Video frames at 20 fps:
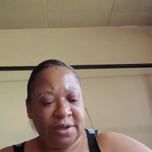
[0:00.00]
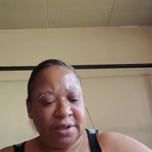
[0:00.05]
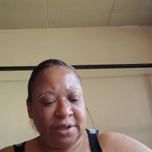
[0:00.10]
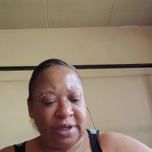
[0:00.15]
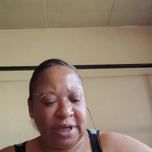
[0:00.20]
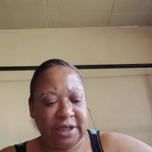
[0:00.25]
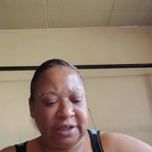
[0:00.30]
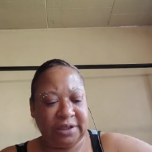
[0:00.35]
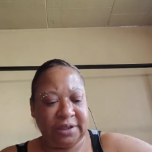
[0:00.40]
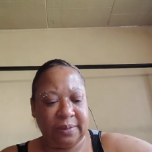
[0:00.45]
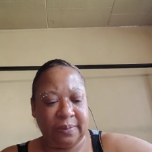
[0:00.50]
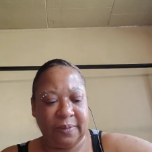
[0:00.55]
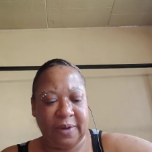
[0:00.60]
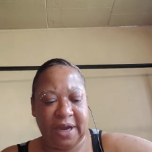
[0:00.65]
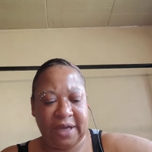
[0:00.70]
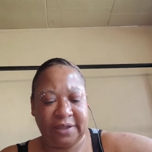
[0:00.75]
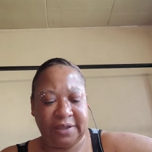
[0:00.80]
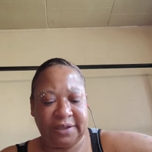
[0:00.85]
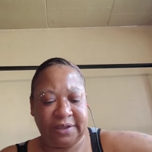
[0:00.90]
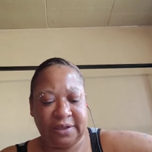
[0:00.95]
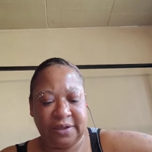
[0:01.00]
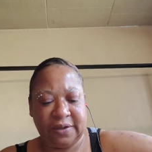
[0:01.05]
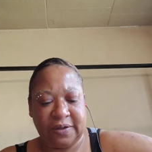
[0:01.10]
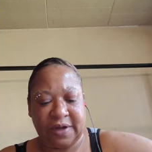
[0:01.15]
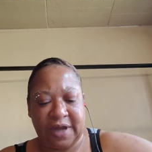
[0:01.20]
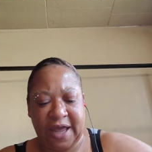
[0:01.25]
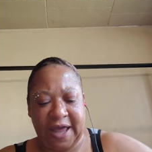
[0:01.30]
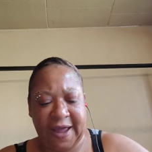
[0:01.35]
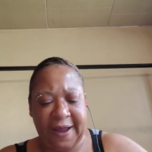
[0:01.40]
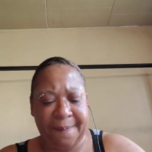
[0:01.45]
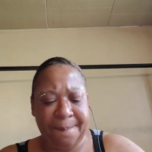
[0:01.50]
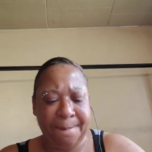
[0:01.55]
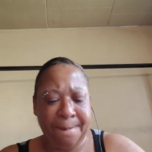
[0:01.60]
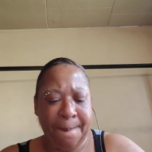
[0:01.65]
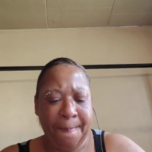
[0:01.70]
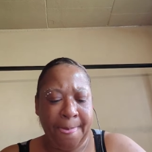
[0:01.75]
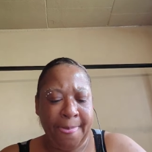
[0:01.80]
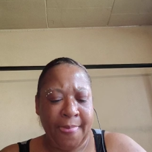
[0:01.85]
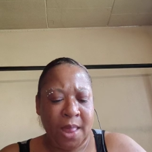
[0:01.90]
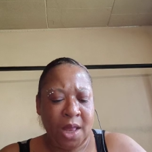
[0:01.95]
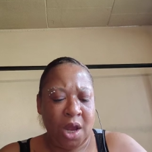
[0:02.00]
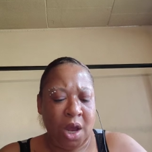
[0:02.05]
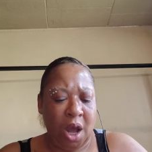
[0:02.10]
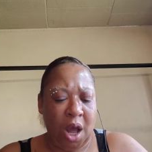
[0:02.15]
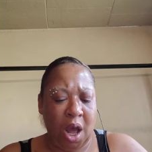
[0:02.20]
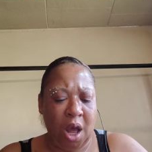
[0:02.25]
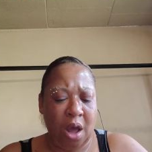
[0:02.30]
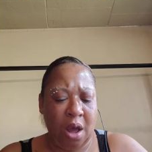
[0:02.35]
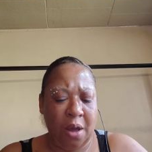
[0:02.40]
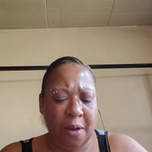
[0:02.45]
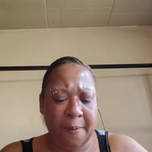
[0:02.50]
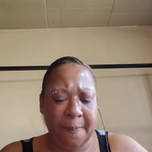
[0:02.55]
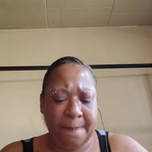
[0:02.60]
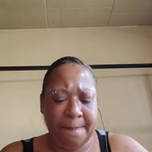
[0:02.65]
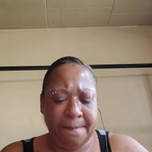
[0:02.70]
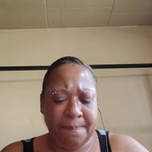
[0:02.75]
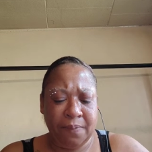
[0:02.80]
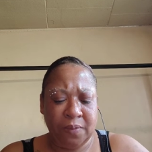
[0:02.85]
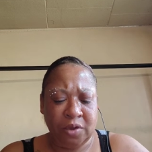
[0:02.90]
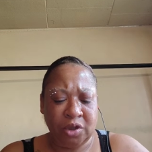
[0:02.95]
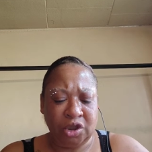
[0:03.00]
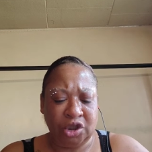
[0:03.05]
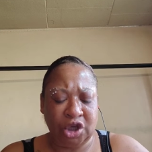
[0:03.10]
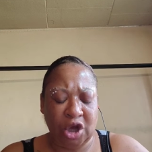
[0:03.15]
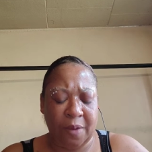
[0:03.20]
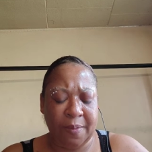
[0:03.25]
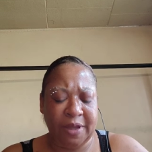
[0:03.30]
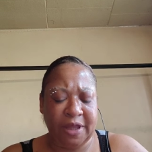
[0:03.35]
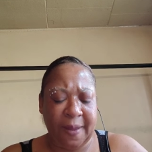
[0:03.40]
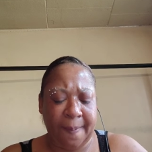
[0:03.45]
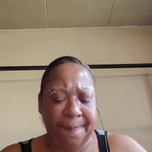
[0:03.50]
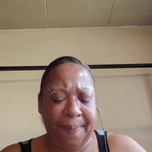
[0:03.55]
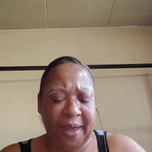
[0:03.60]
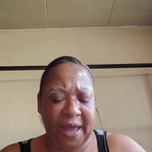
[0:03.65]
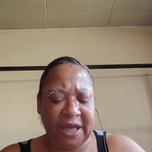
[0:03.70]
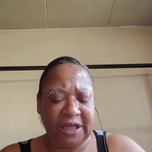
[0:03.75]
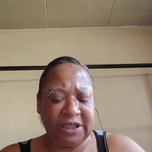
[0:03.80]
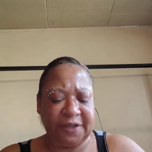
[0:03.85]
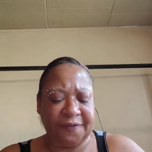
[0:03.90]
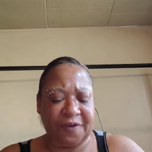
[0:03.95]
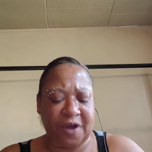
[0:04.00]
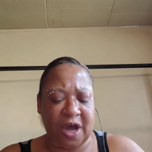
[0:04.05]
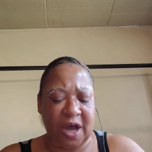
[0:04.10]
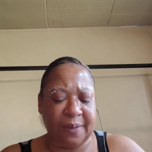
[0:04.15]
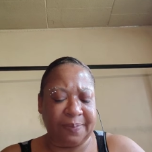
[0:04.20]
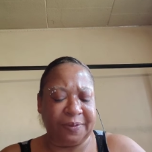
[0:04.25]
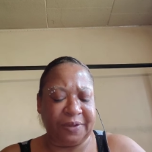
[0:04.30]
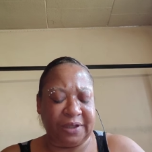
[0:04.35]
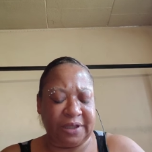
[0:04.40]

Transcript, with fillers: Get some rest, okay? Show me the Page of Cups,